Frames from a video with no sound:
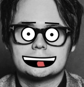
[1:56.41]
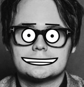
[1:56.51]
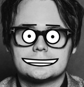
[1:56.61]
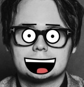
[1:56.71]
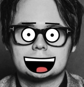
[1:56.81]
this
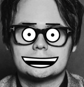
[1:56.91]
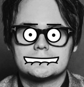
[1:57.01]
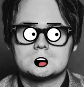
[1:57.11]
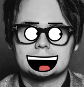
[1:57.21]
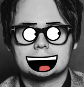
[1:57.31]
land that
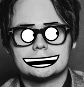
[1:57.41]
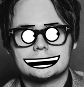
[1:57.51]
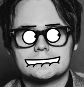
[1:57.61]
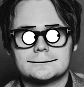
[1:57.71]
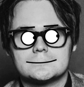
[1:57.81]
their dad gave them,
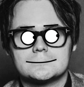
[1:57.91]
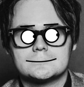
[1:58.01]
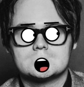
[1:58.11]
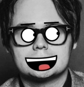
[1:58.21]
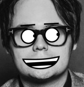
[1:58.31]
they're like,